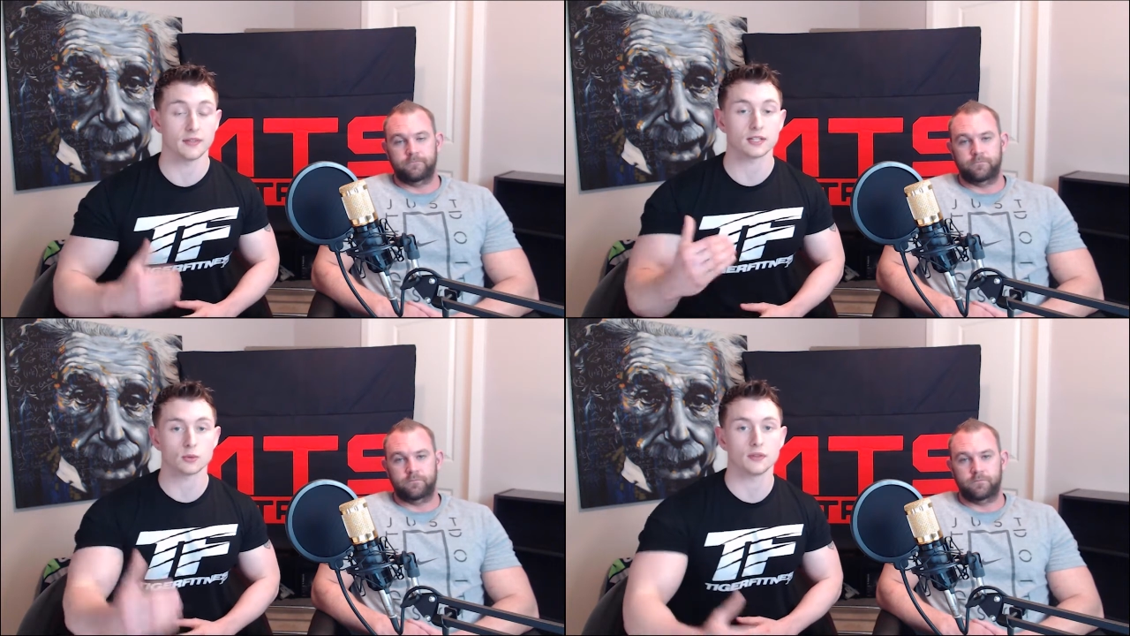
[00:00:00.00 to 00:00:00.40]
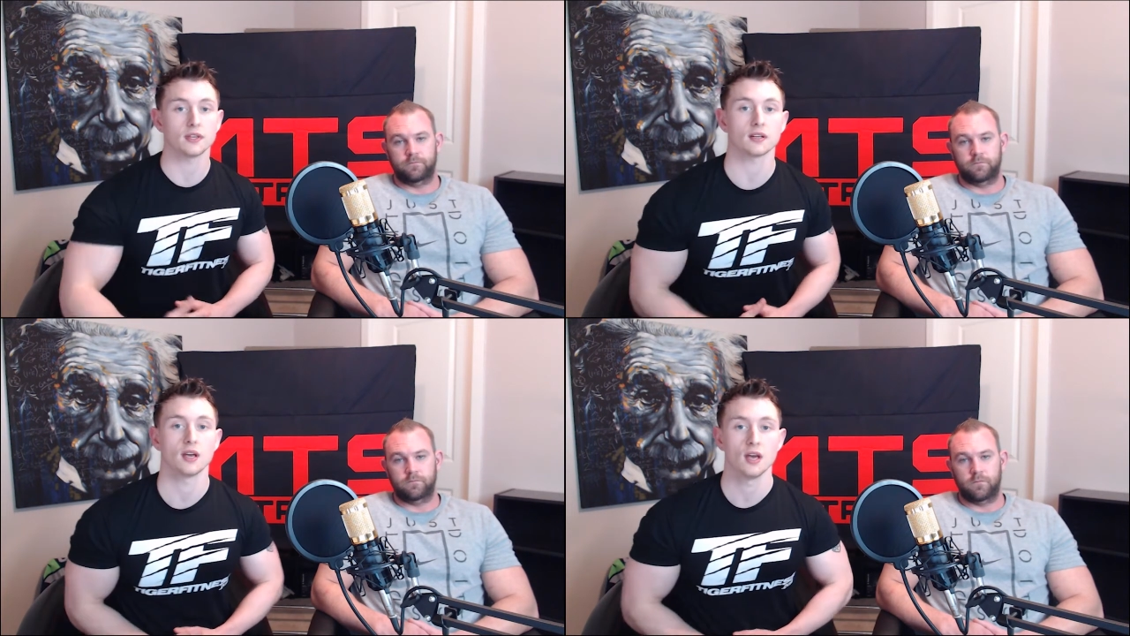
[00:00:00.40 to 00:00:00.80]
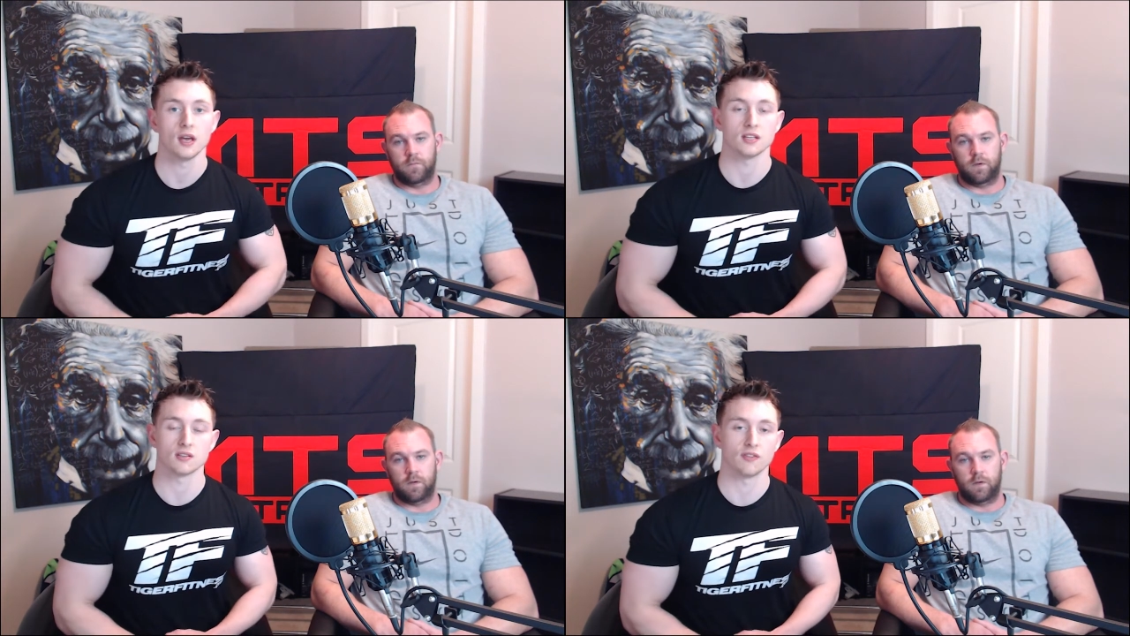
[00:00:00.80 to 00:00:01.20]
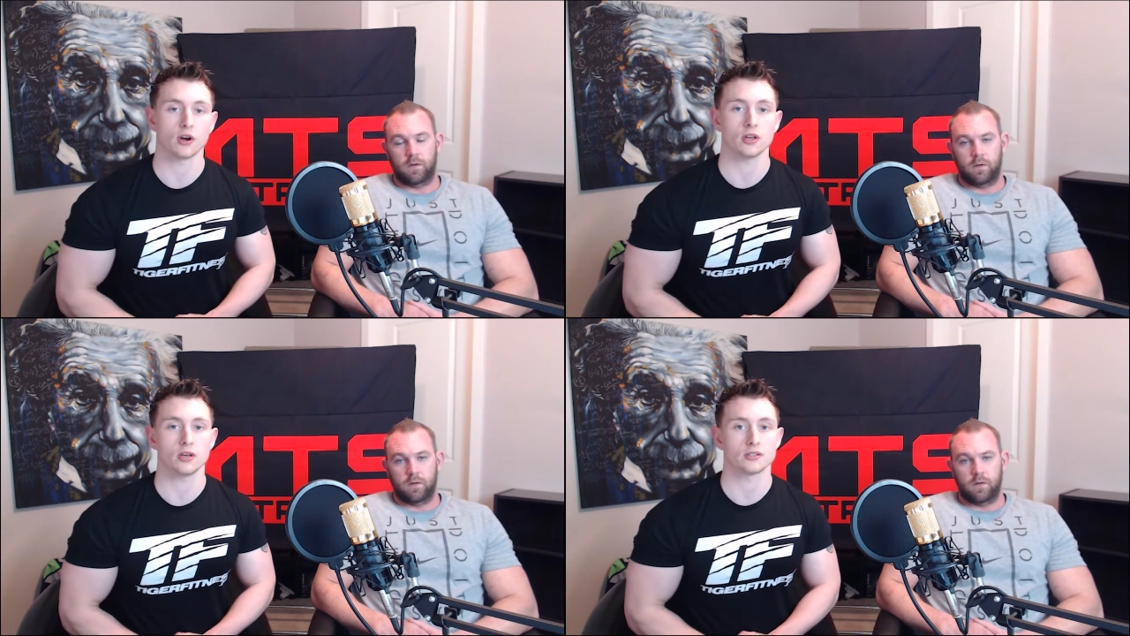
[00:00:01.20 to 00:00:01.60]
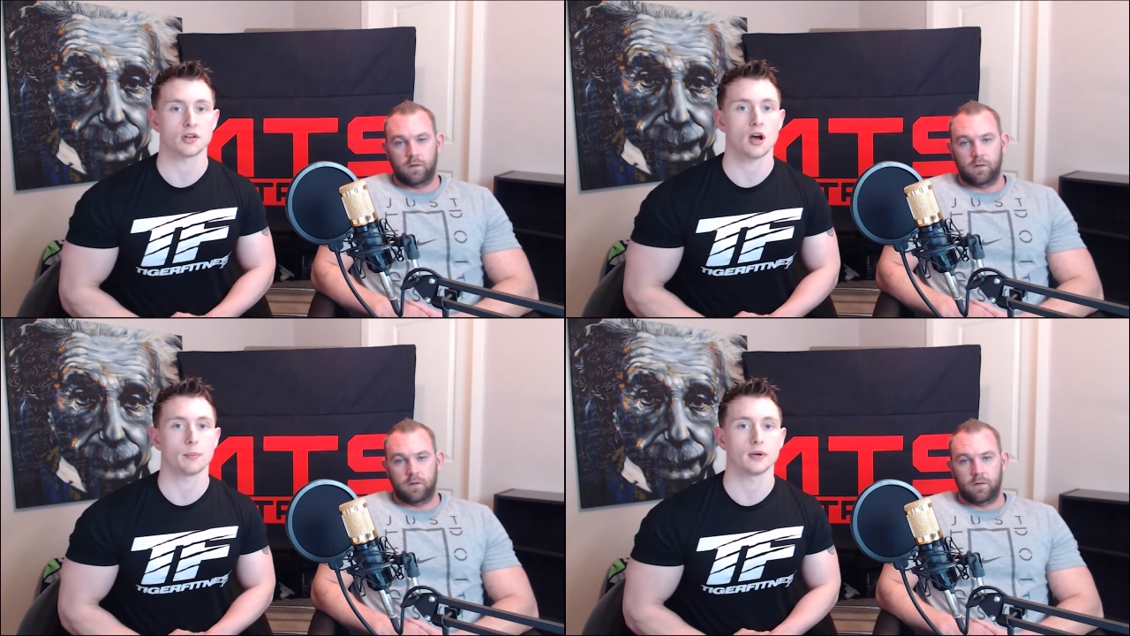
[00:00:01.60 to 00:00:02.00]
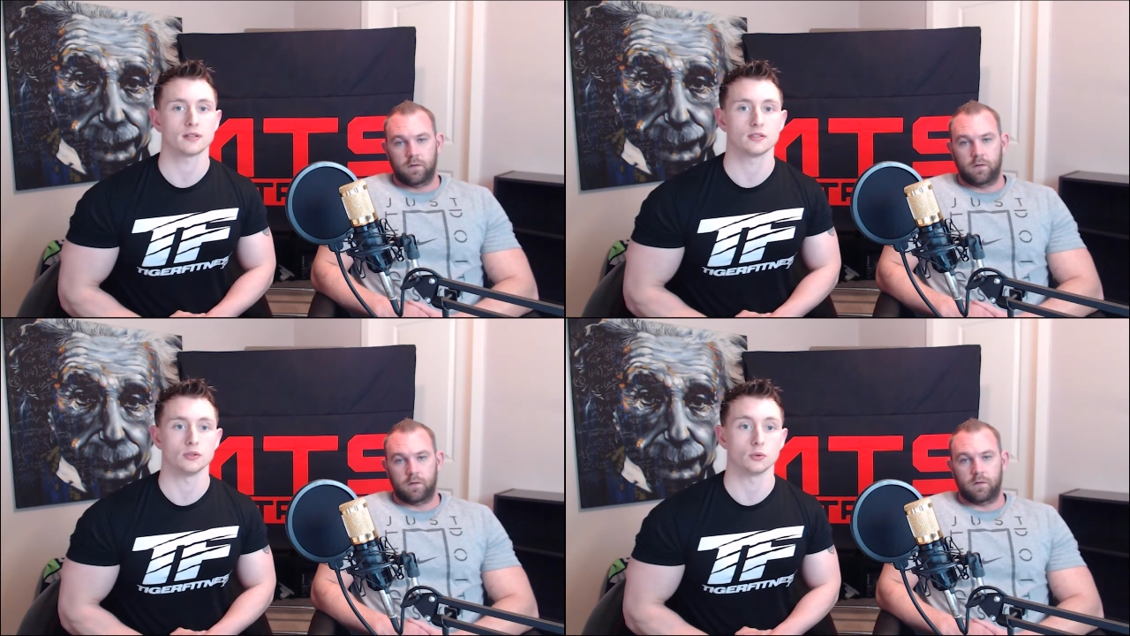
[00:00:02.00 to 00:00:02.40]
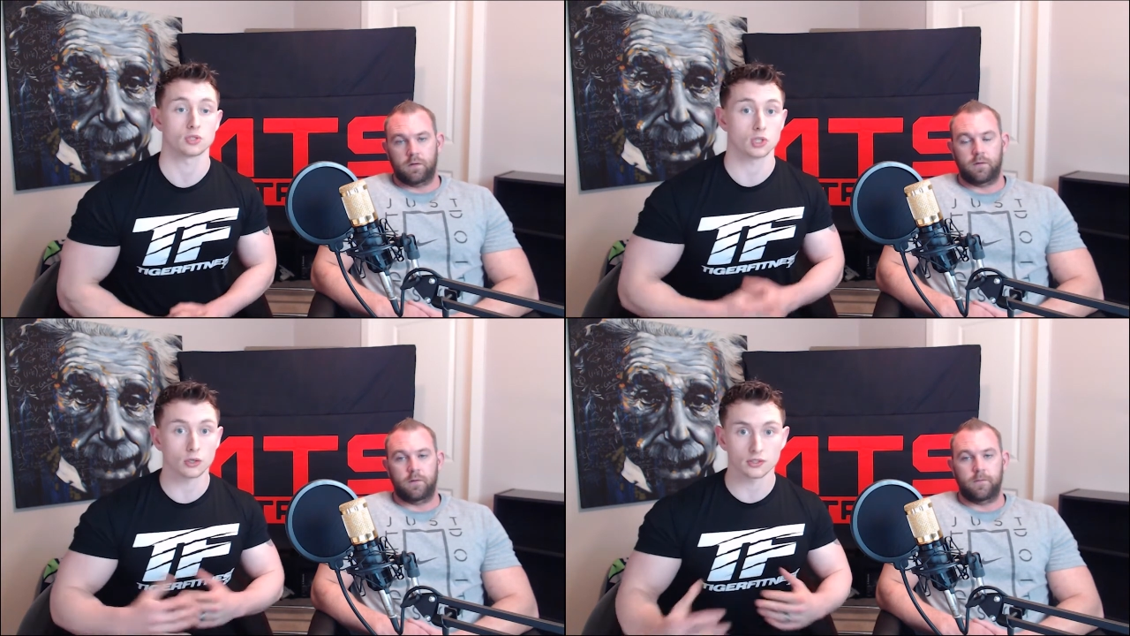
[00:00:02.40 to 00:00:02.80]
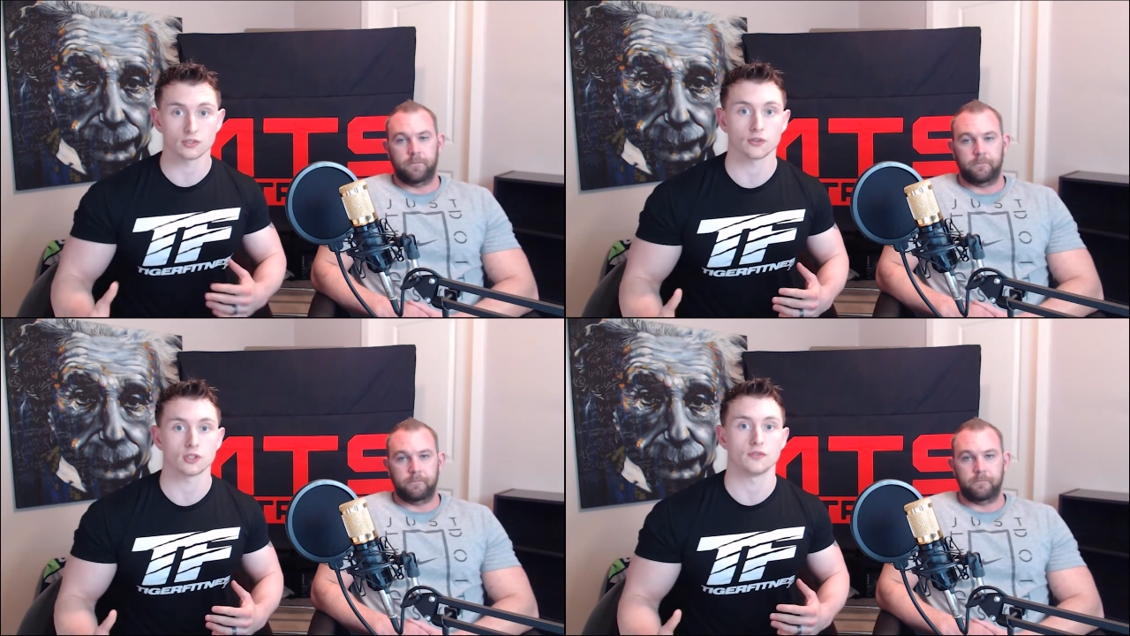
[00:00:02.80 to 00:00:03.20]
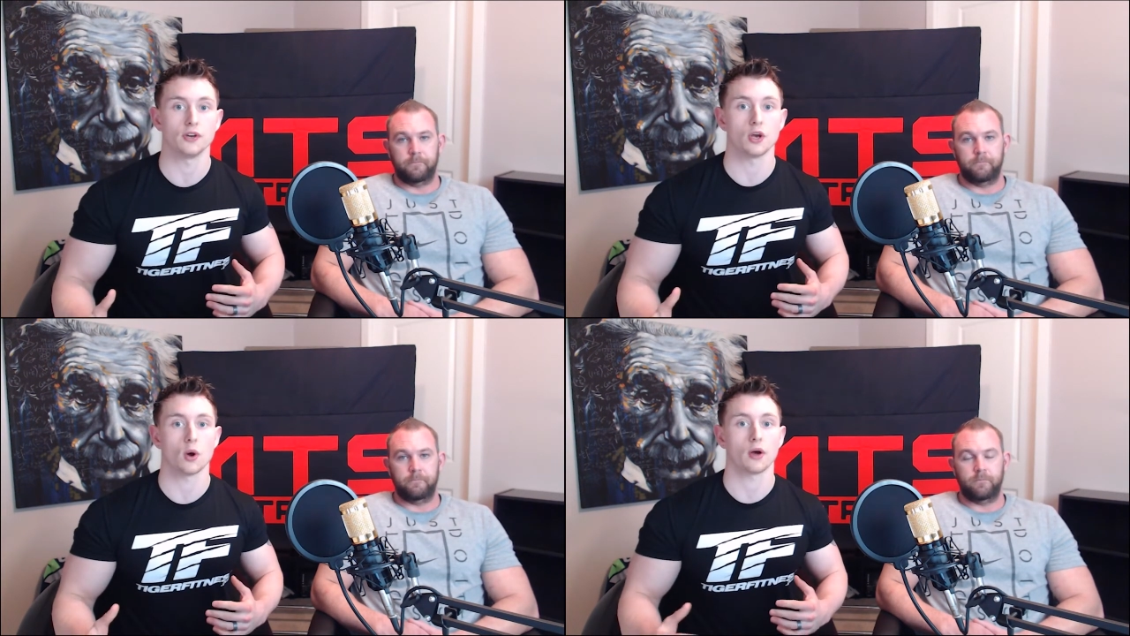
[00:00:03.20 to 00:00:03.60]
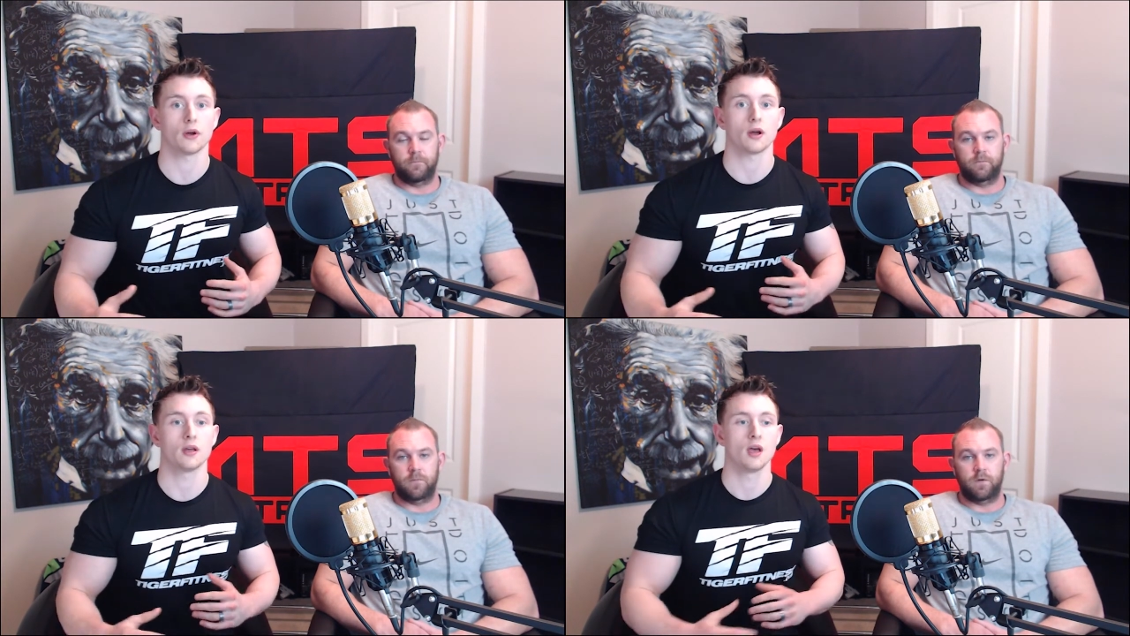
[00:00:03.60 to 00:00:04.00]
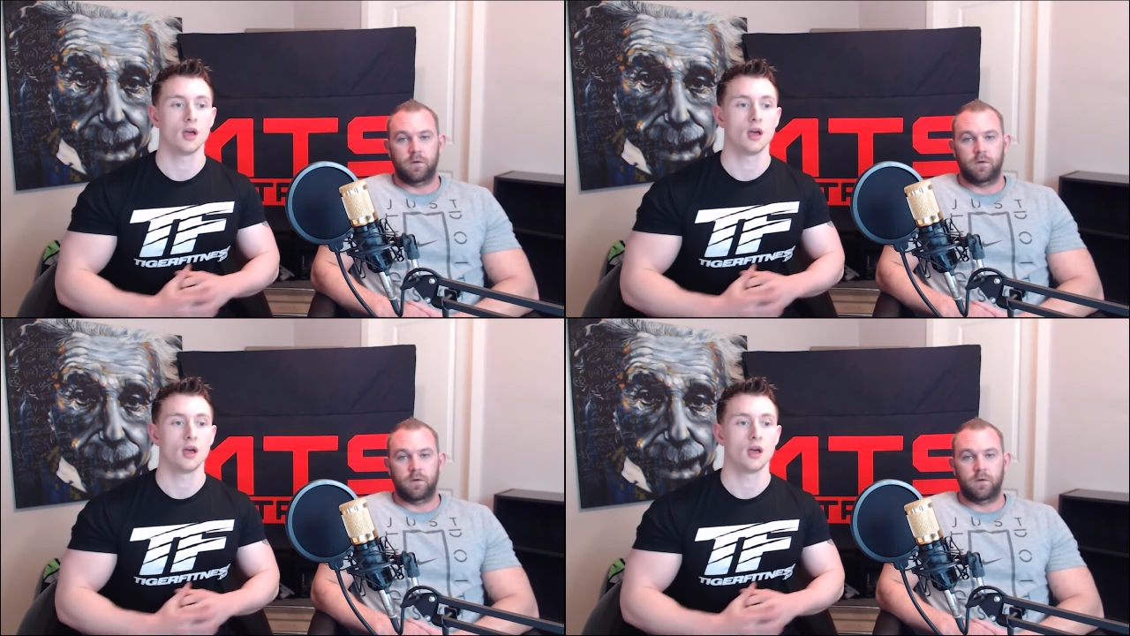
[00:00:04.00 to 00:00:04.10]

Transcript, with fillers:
Speaker 1: and that's what I think is a very good topic to start this first video out on,